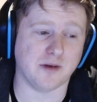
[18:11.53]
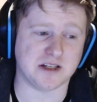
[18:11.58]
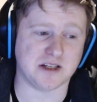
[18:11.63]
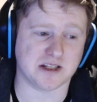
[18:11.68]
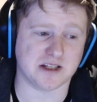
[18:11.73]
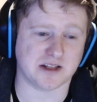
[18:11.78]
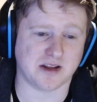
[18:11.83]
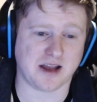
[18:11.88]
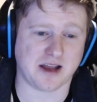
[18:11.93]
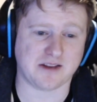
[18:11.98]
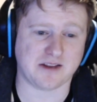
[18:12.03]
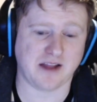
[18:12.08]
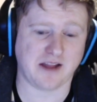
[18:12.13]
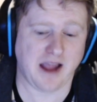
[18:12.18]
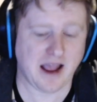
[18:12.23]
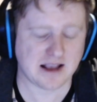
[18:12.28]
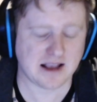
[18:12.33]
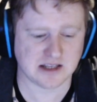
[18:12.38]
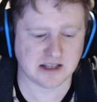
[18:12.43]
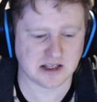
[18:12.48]
just like the
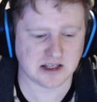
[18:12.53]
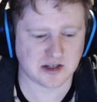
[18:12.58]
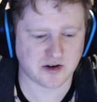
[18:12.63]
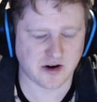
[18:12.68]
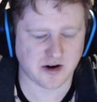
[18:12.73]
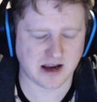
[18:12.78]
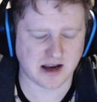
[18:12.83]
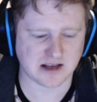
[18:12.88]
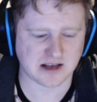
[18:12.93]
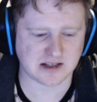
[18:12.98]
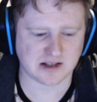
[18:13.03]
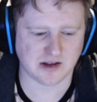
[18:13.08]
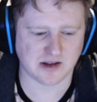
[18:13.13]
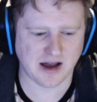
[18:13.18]
excess tracks,